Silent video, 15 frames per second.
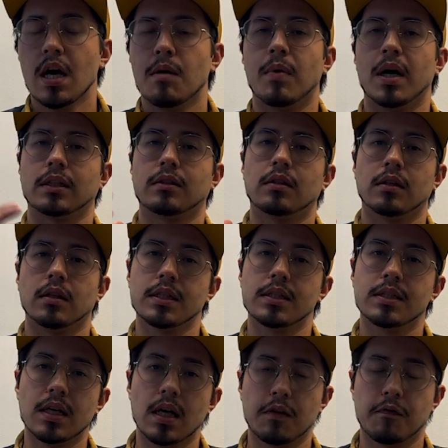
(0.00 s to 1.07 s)
but let's
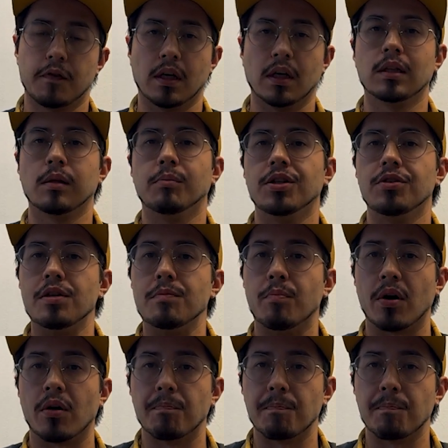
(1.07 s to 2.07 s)
delve a little bit deeper.